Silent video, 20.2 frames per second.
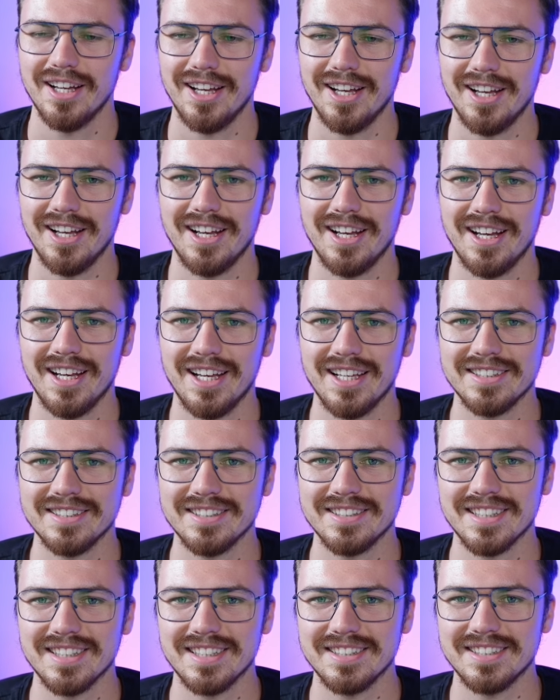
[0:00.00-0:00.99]
Uh,
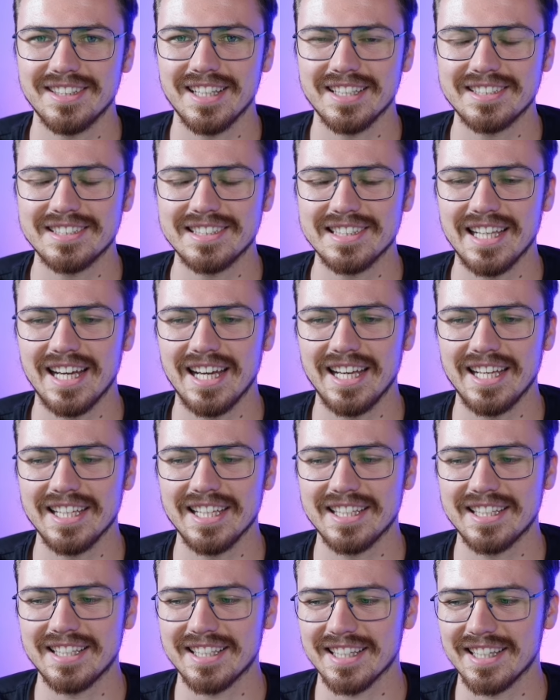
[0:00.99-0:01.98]
and and that's
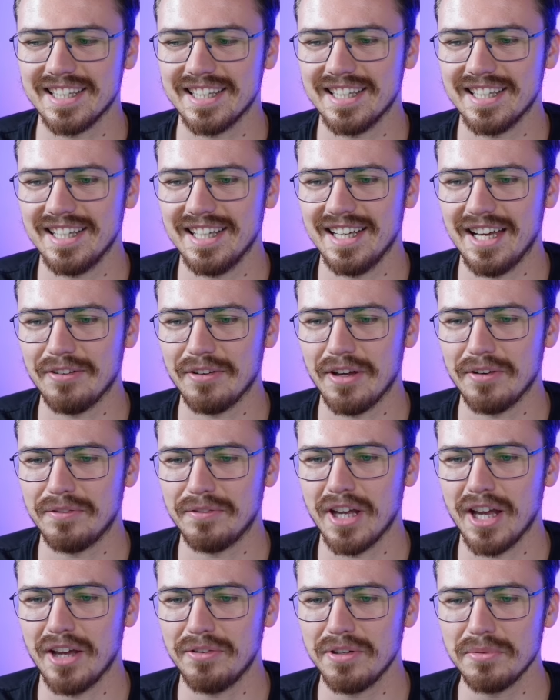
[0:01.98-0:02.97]
like, uh, I, th
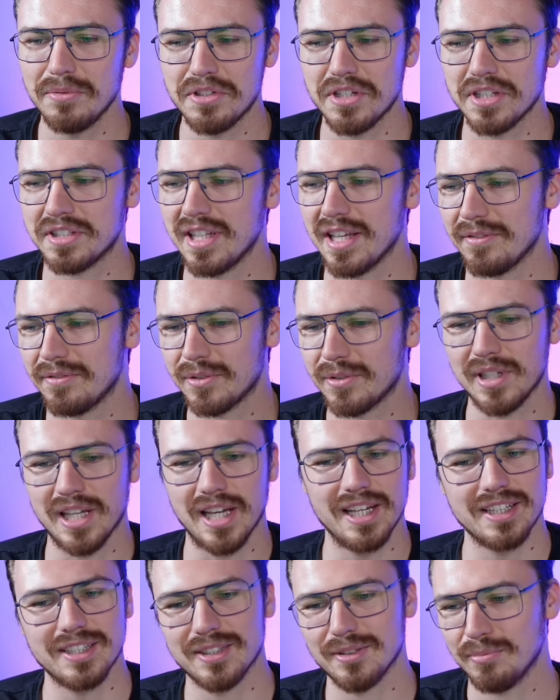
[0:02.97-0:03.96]
I think we just have to
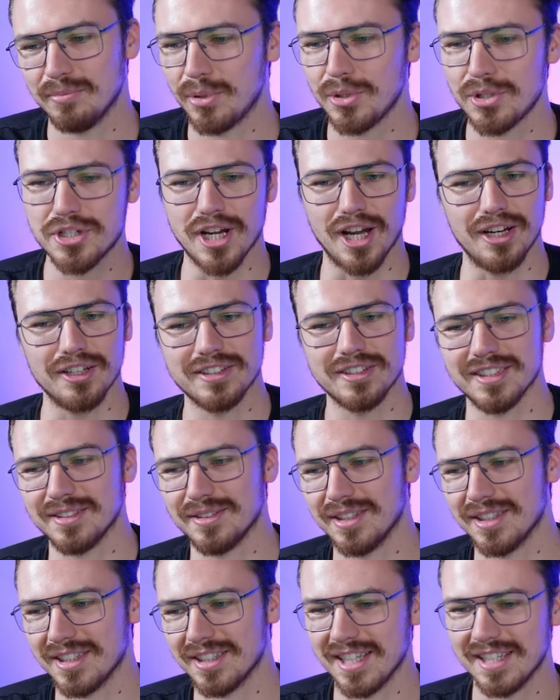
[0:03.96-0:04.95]
like push out and,
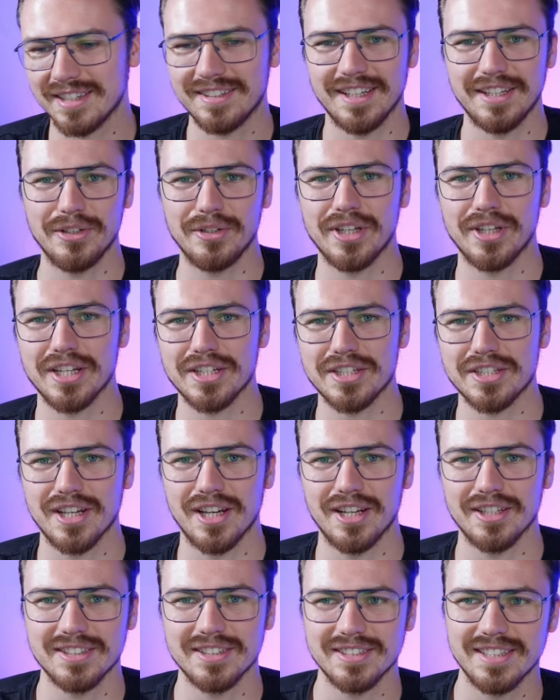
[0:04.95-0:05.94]
and get the education
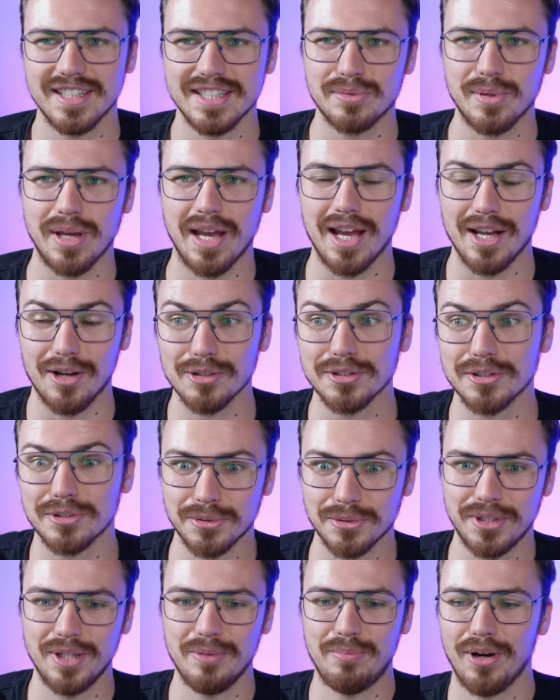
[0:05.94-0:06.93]
out. And that's why I also do
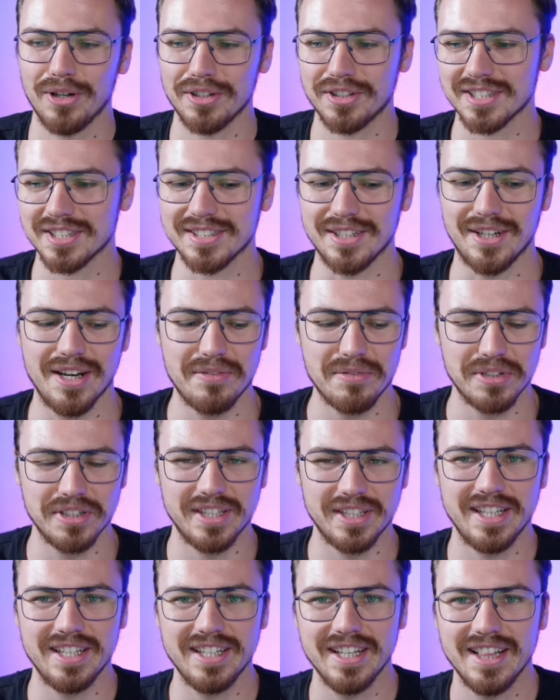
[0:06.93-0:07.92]
the podcast now every
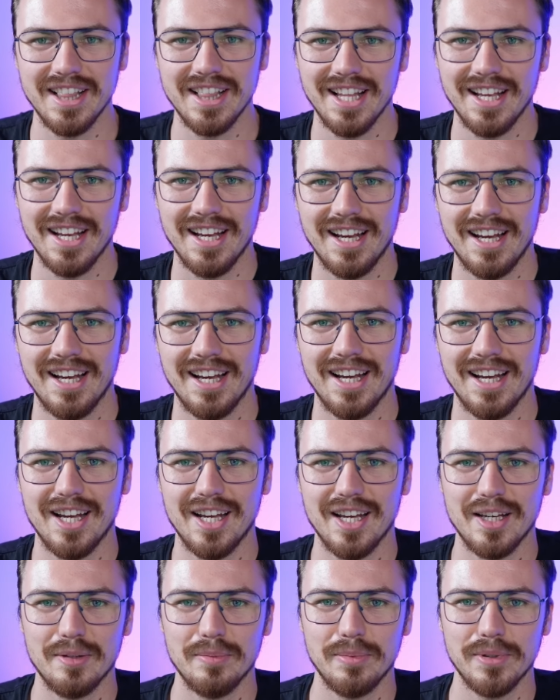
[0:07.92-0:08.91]
day,
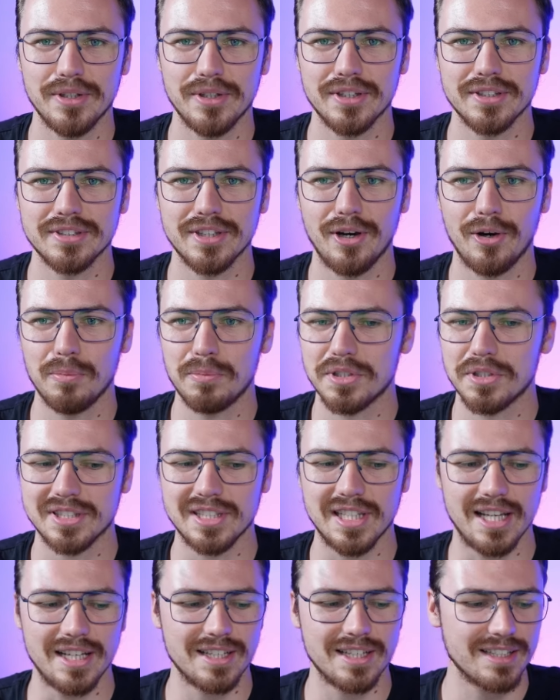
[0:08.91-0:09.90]
uh, because I hope just
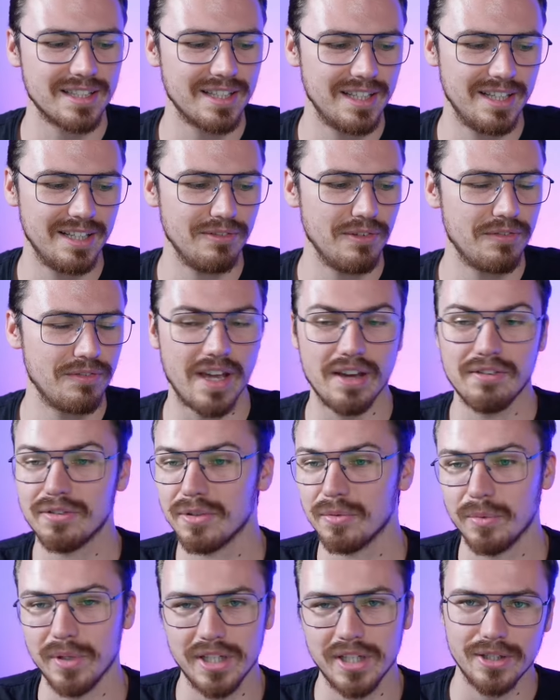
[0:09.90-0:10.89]
like uh, with every
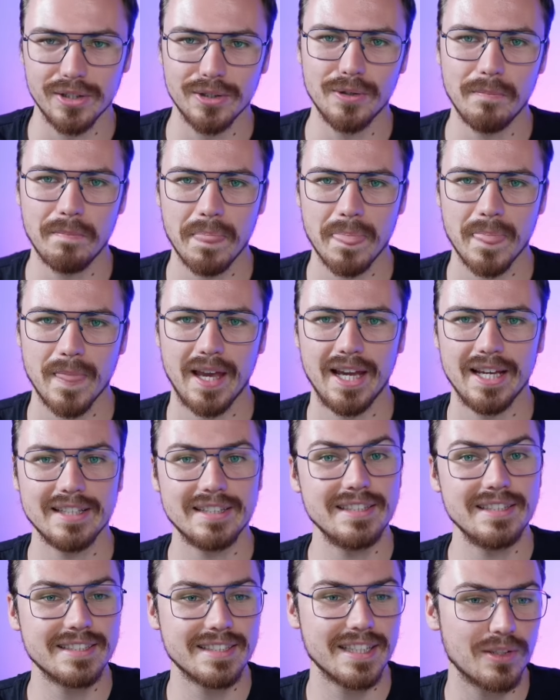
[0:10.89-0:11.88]
video, I at
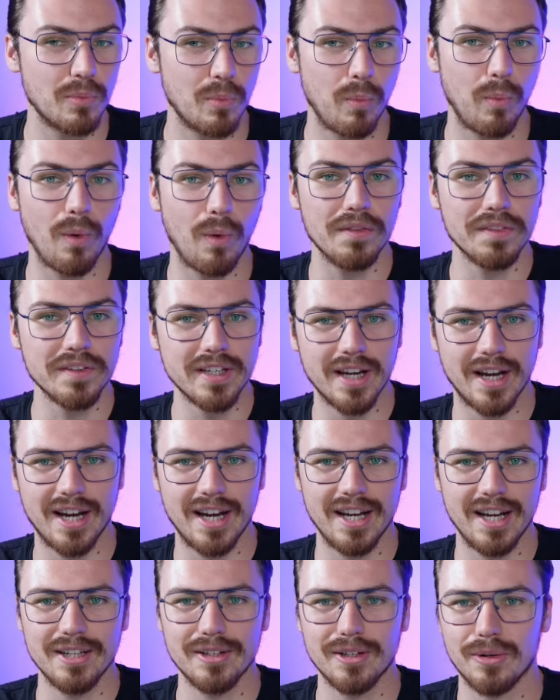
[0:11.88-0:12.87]
least get one
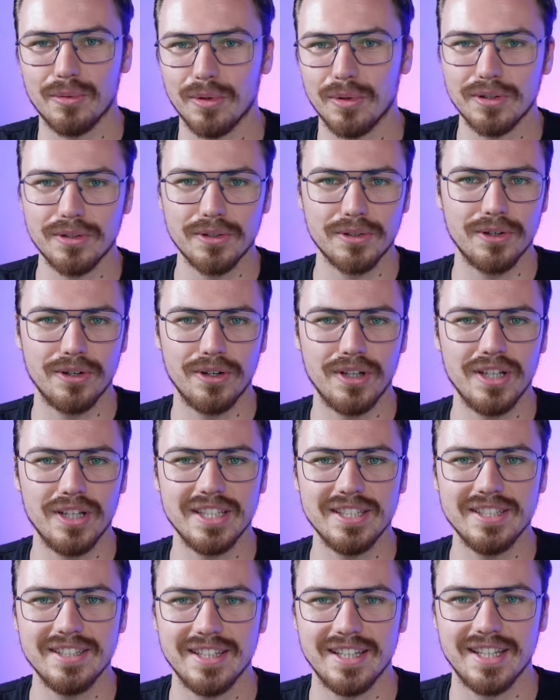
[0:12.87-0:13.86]
guy or one girl
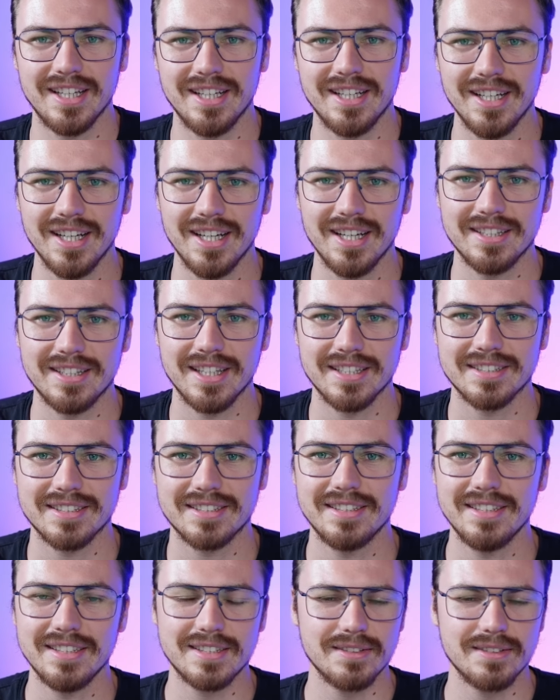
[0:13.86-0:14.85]
in there that
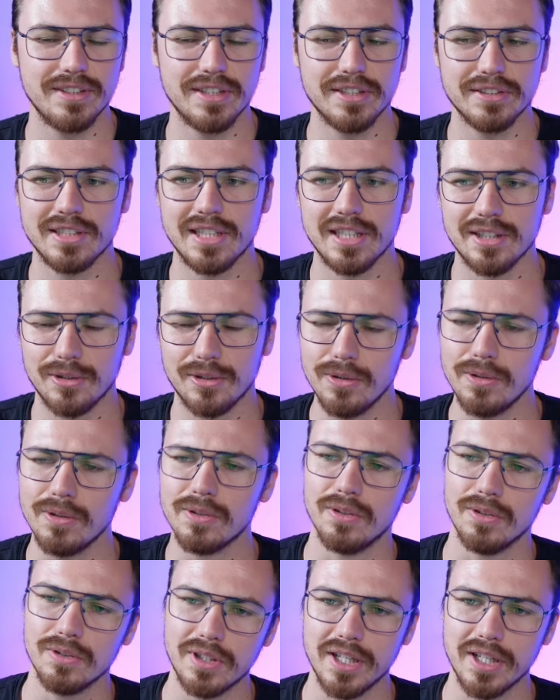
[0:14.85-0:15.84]
sees the videos like,
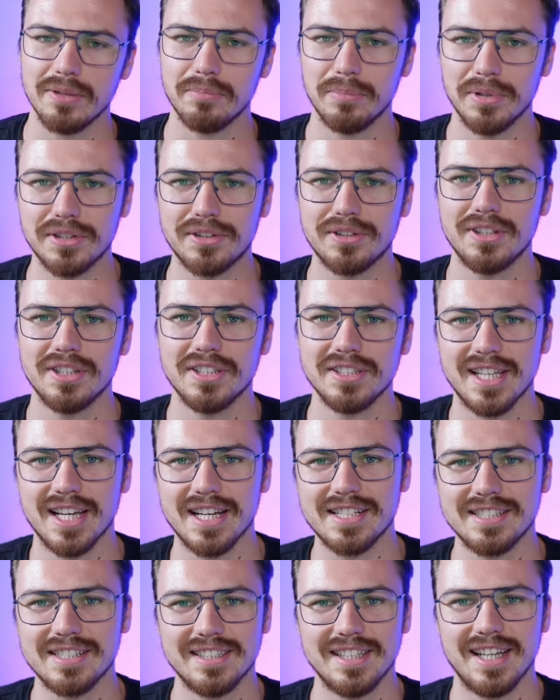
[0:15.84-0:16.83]
oh, okay, Bitcoin is
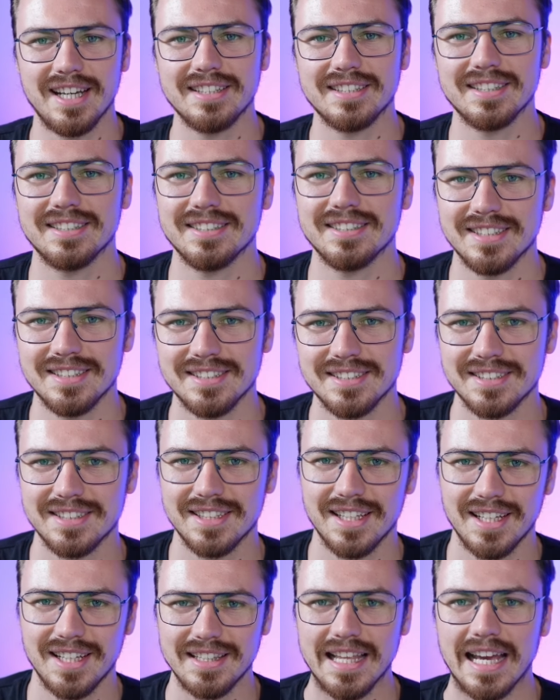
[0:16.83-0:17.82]
actually that. And and
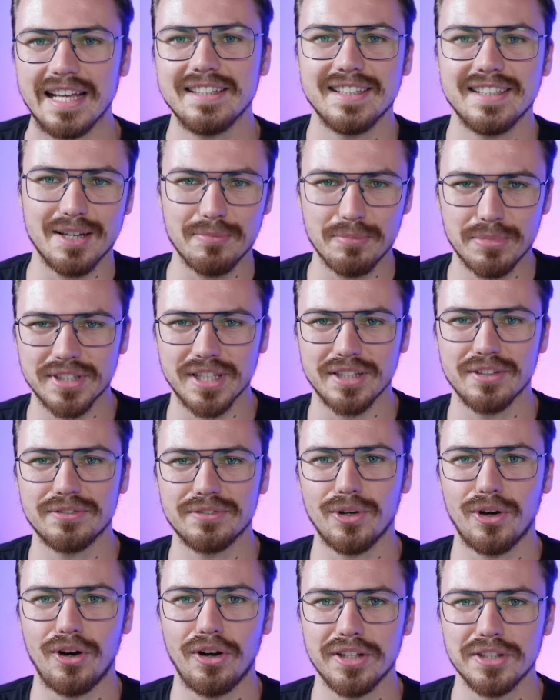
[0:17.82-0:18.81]
ninety-nine percent of
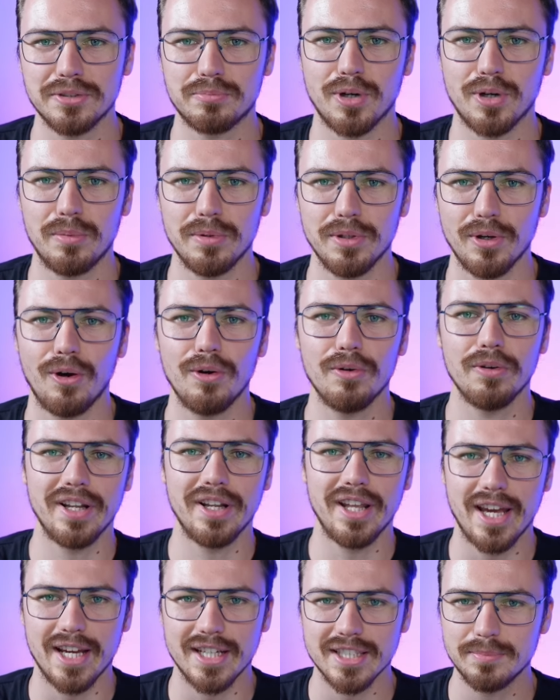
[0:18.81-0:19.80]
the audience probably already
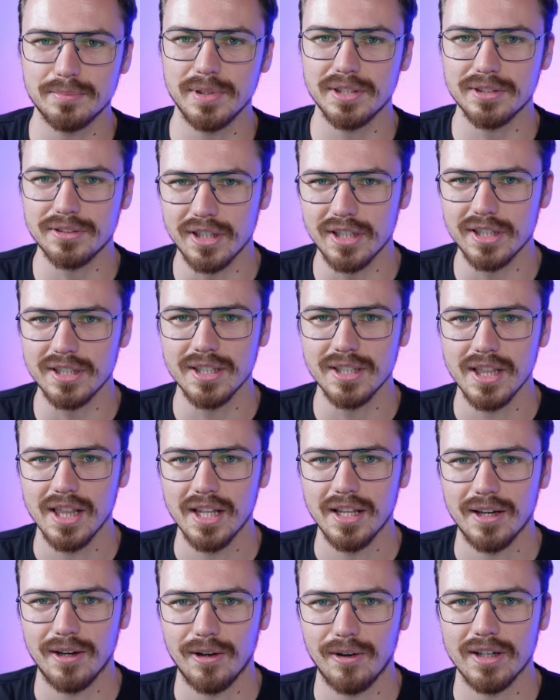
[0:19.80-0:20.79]
has Bitcoin
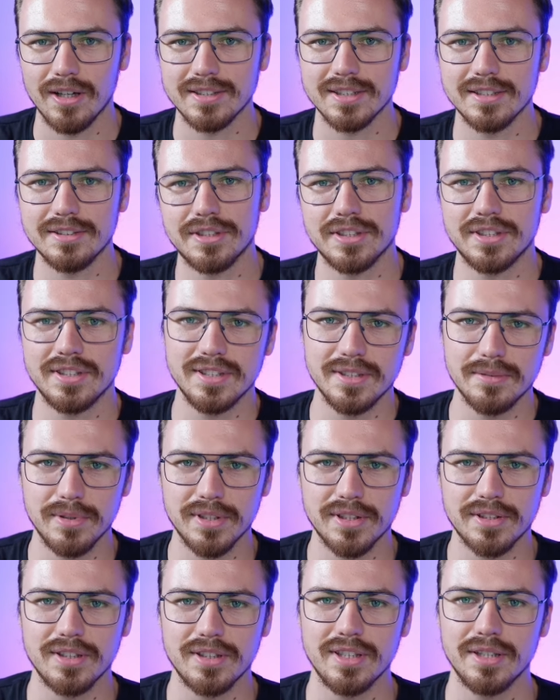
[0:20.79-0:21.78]
or is interested in
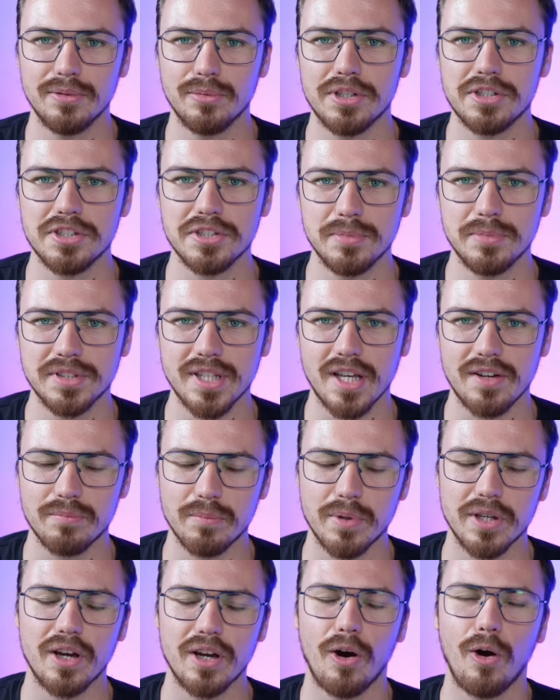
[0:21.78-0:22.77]
Bitcoin that watches my stuff.
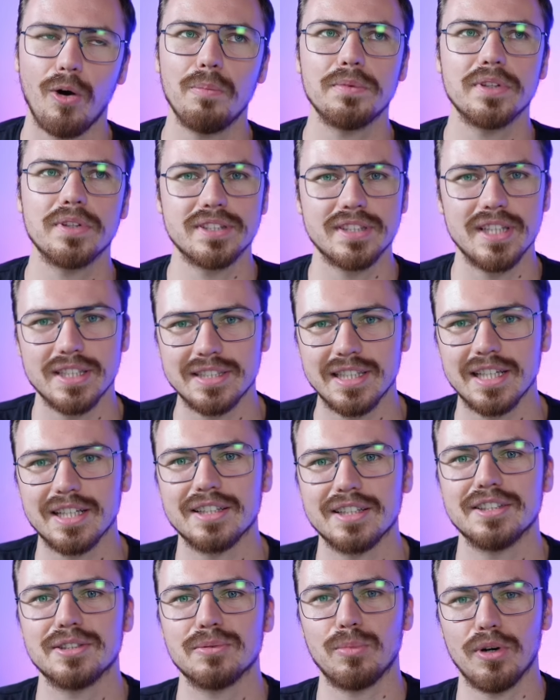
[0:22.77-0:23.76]
But I hope that there's like
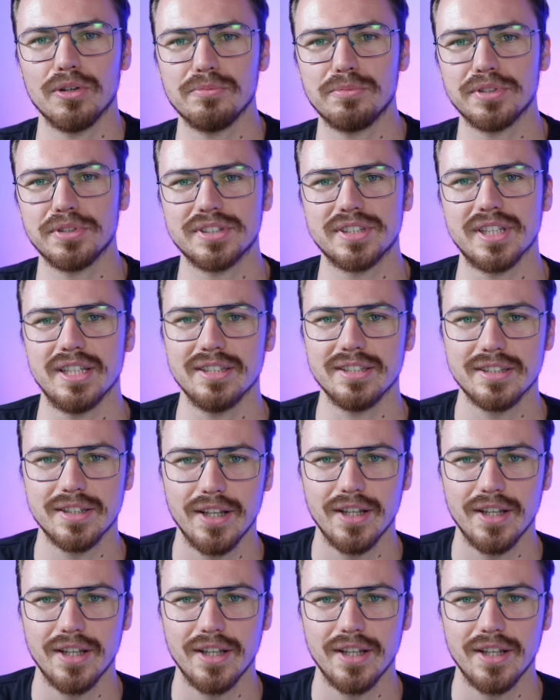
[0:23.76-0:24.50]
this one percent